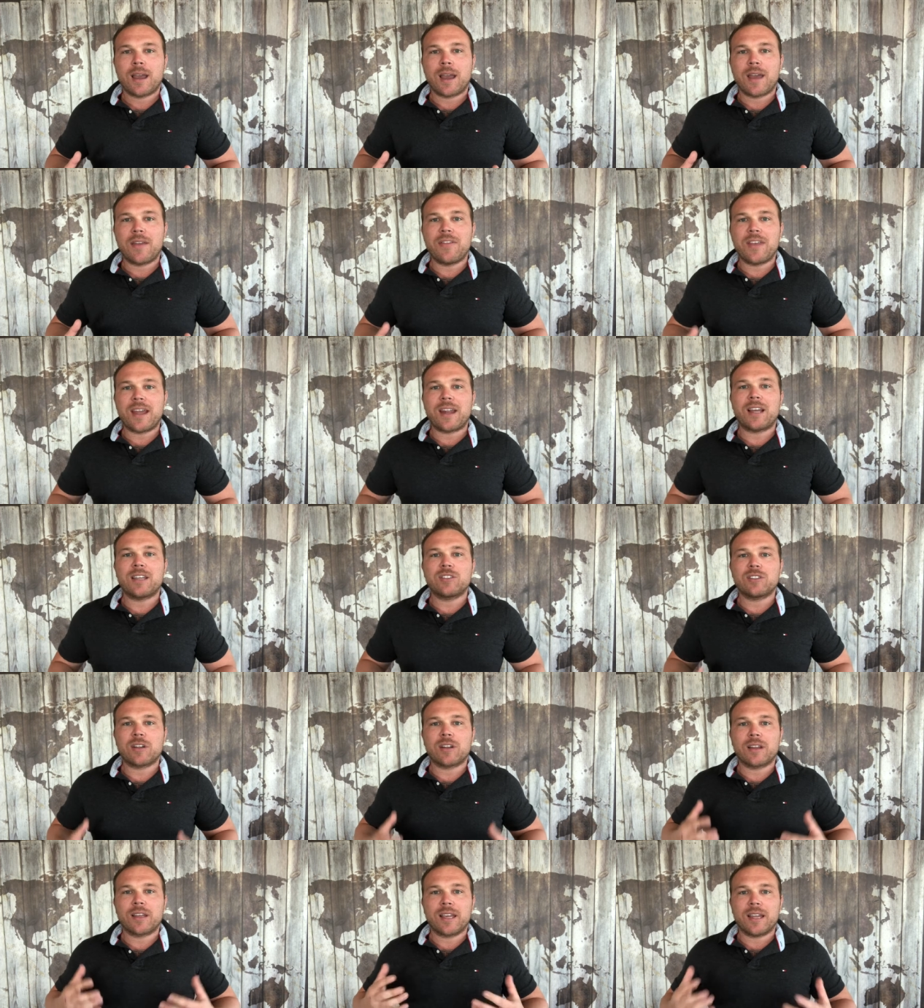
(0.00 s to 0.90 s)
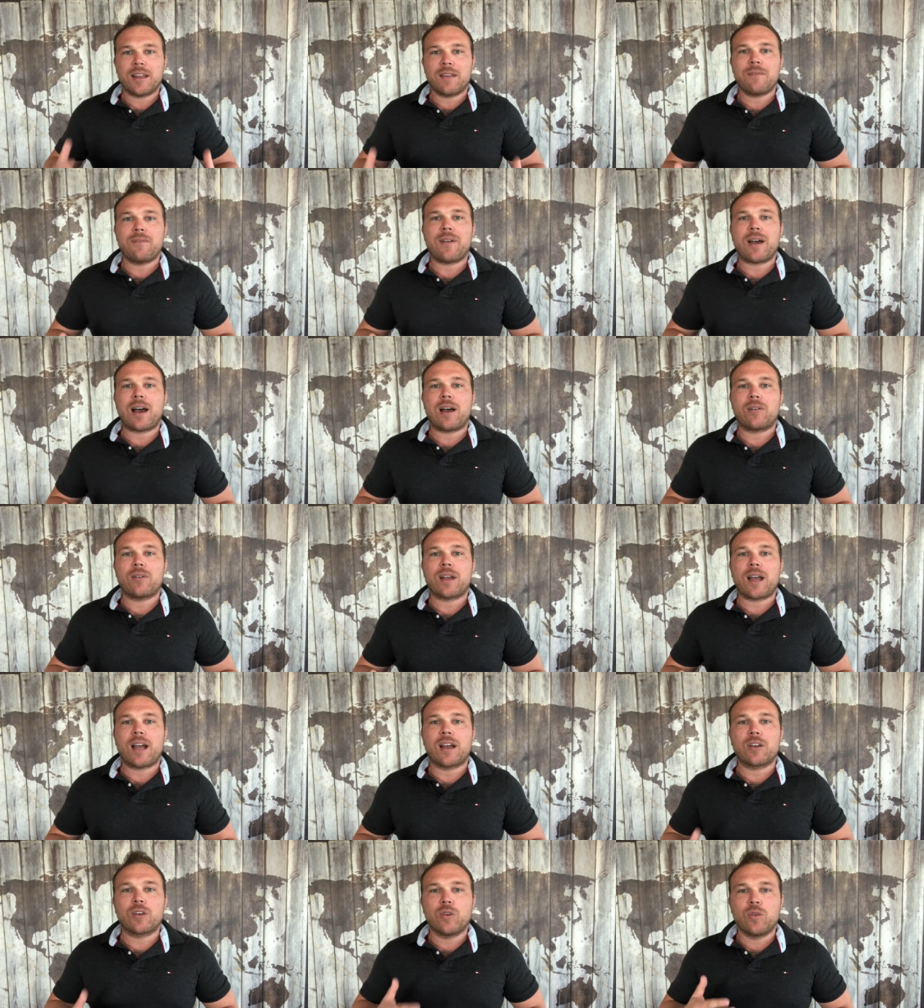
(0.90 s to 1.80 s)
And then I started getting found
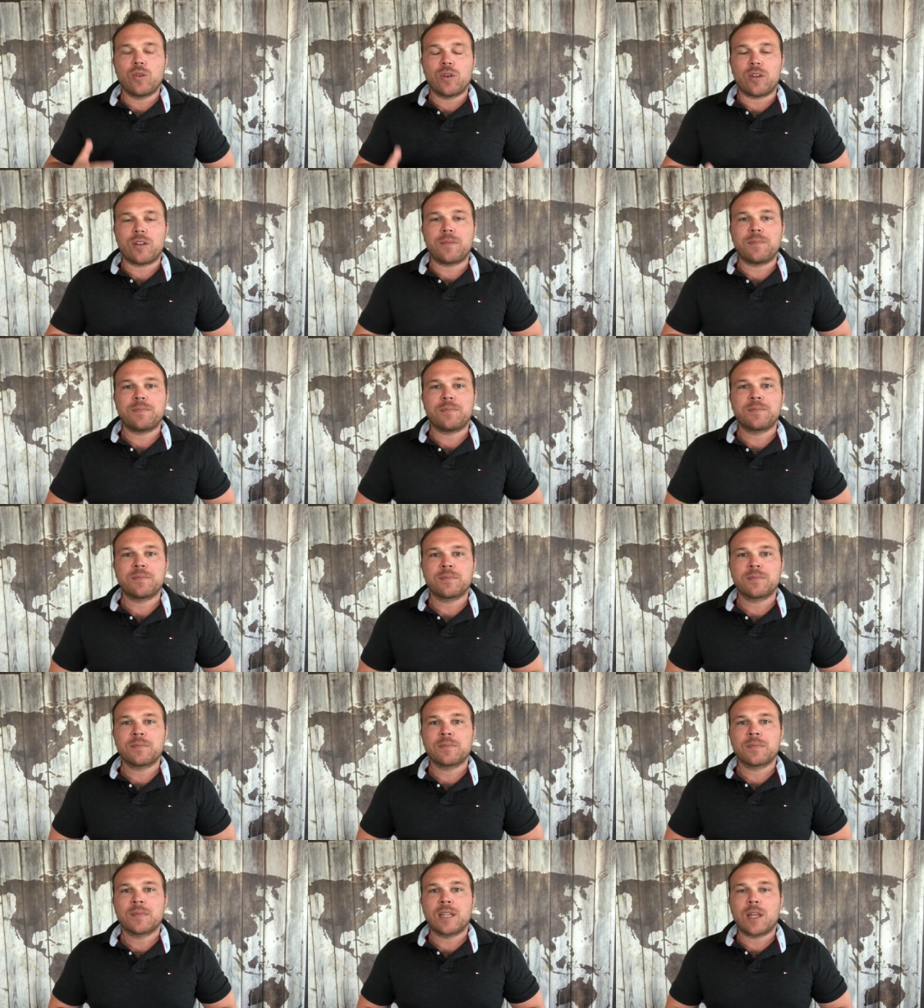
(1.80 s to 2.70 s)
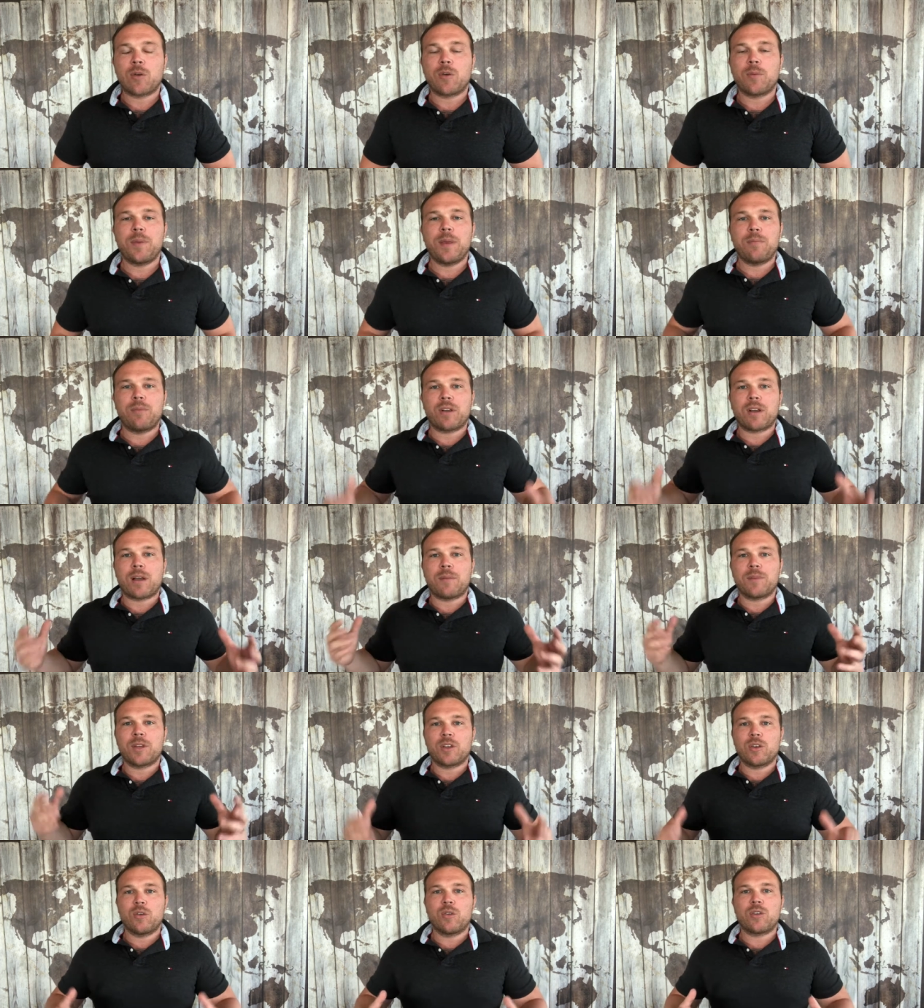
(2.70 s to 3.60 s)
on Google. Now, when people come
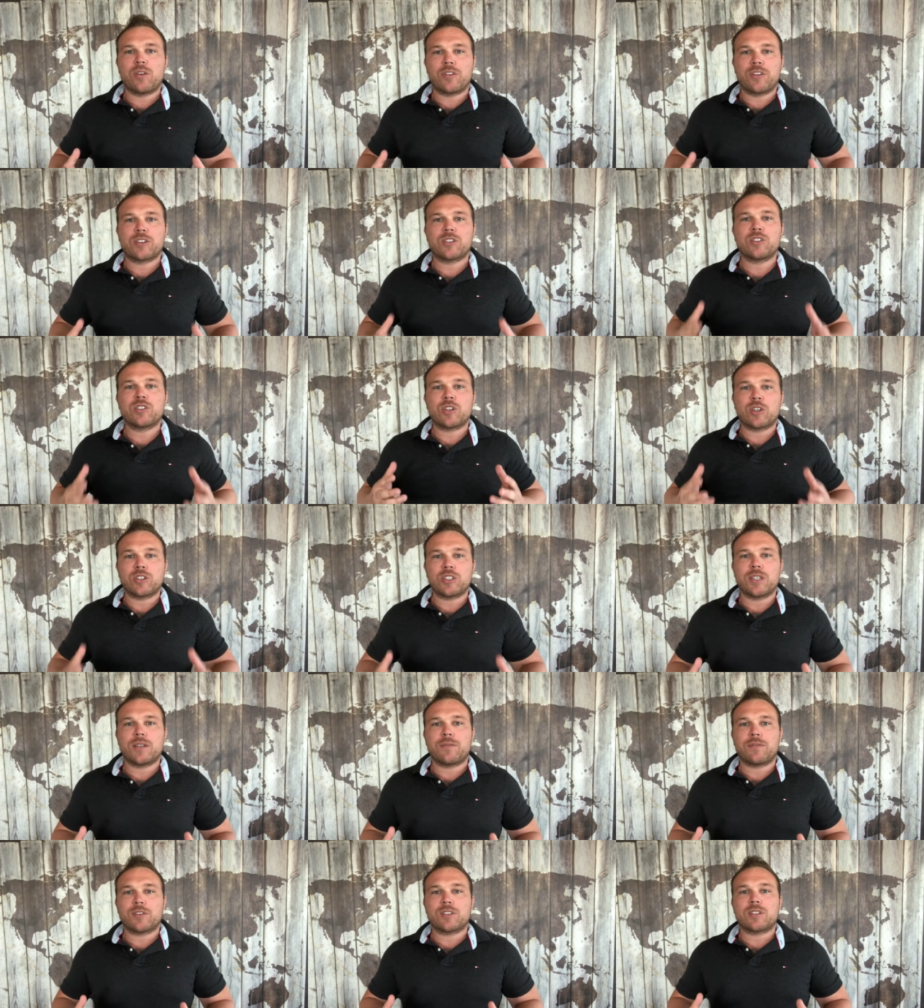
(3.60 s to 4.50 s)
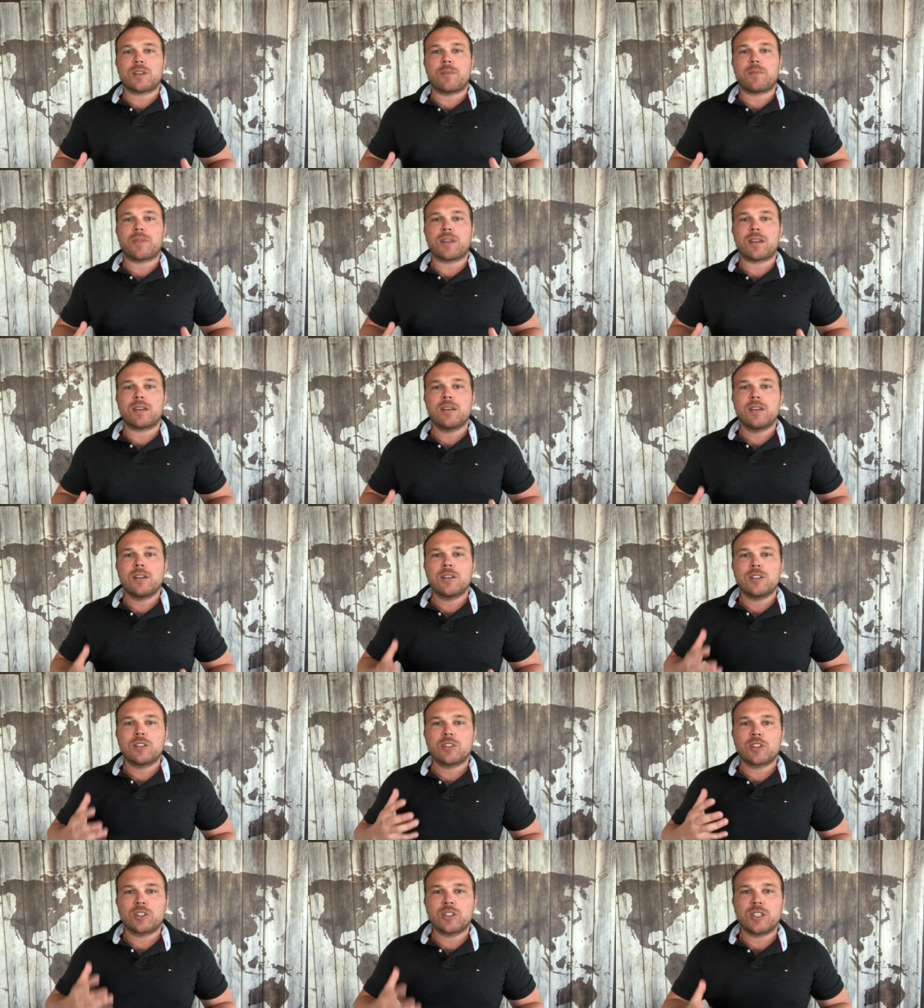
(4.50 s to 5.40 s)
to Google, they're searching for something,
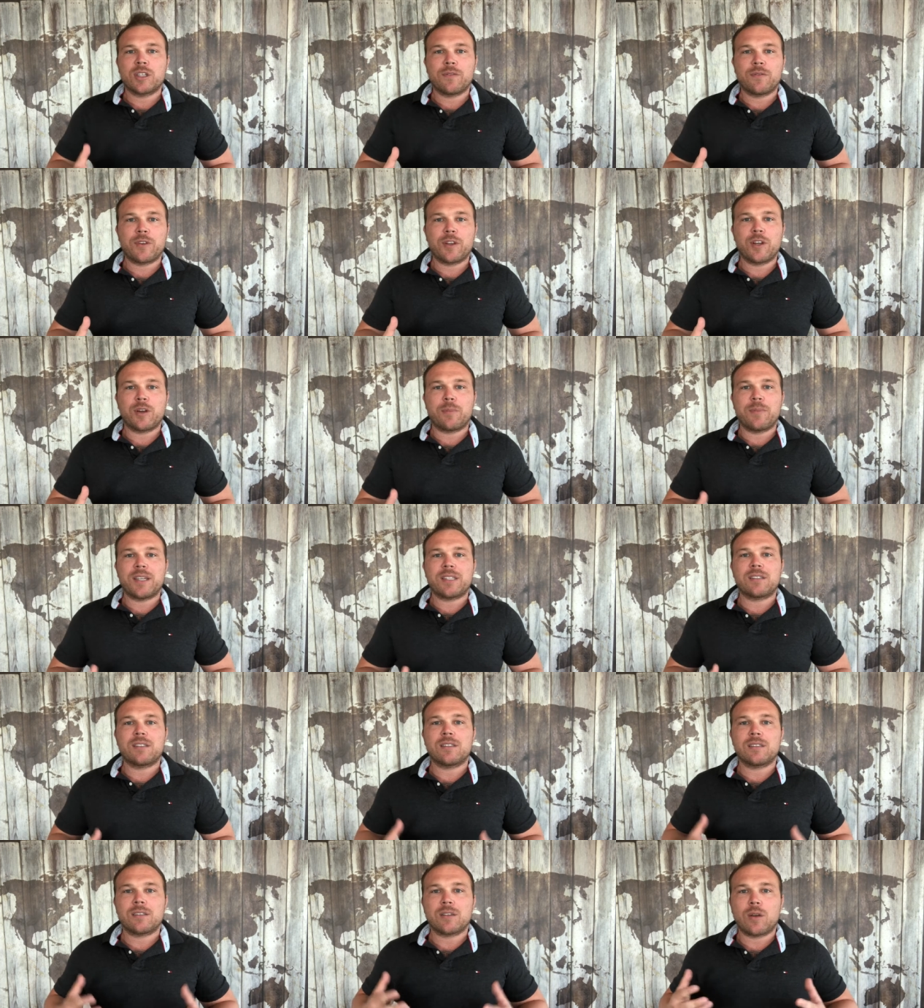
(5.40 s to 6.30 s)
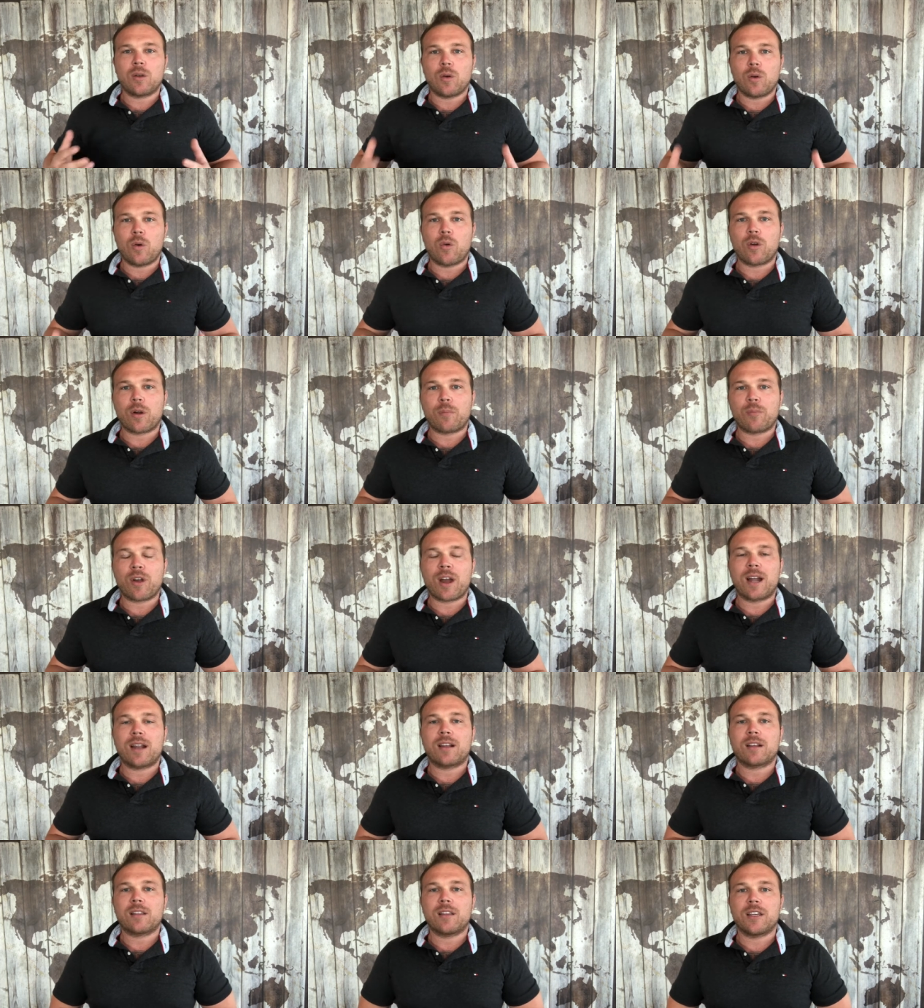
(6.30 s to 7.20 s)
searching for your business or a
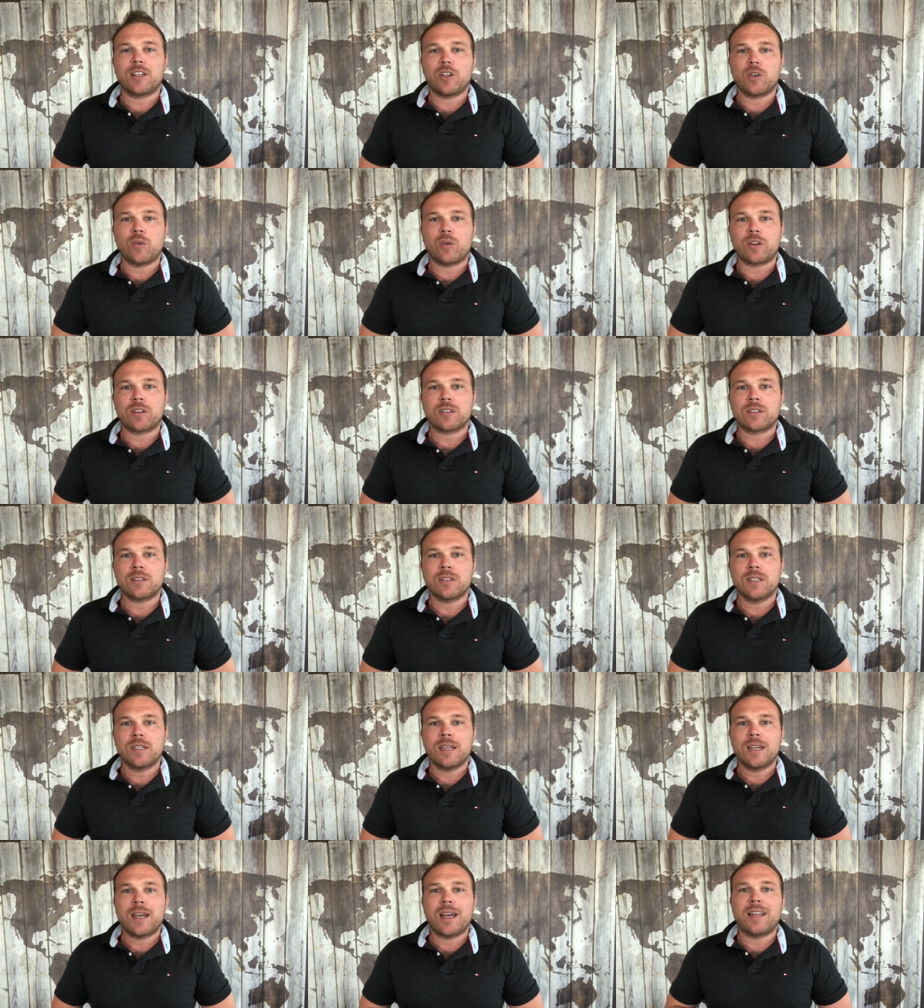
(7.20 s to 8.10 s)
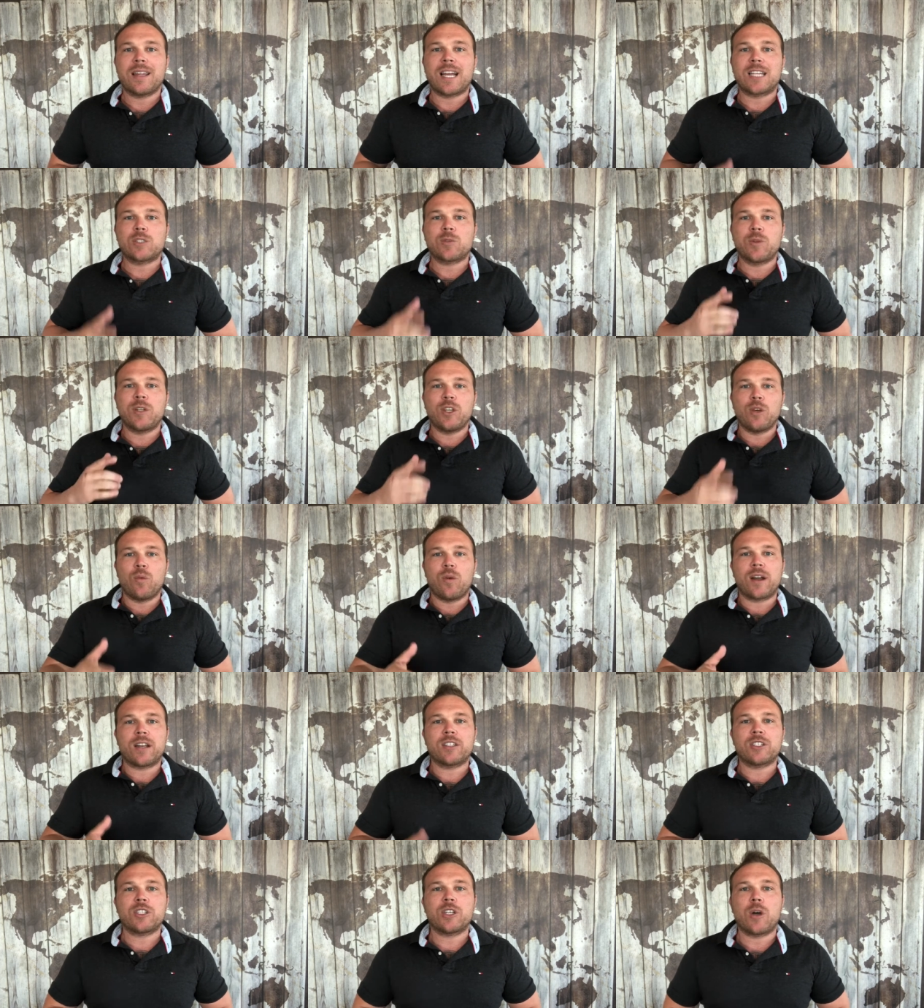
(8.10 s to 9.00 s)
product like yours. And that's when you
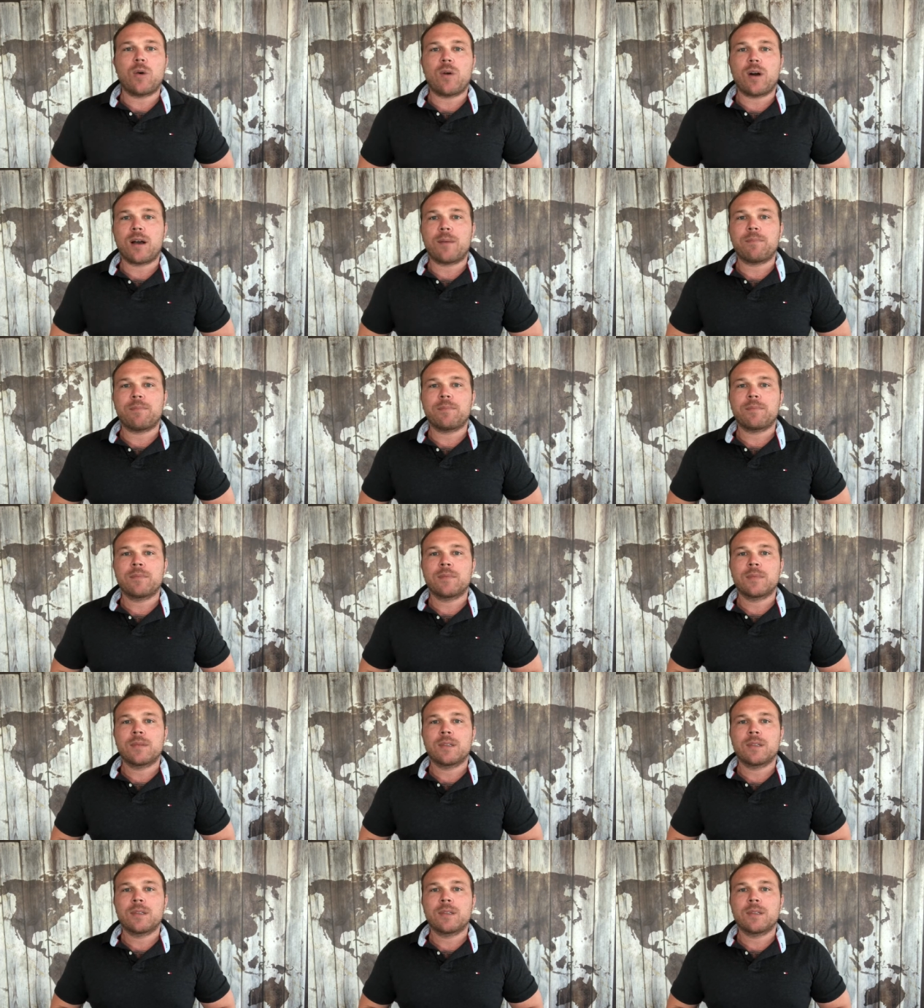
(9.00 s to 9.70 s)
want to show up.